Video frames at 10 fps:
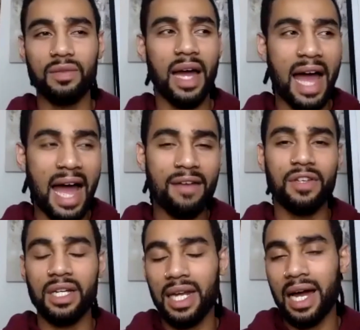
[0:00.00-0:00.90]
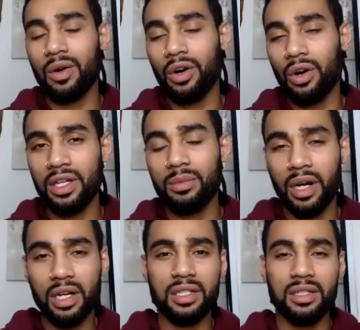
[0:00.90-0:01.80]
having an alcoholic
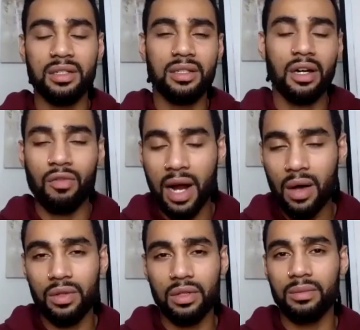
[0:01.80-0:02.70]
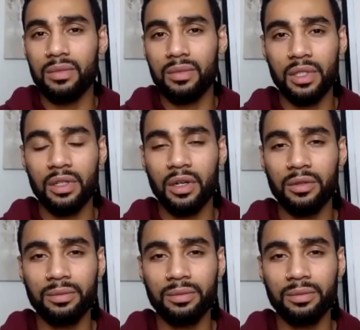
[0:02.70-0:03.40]
person around them.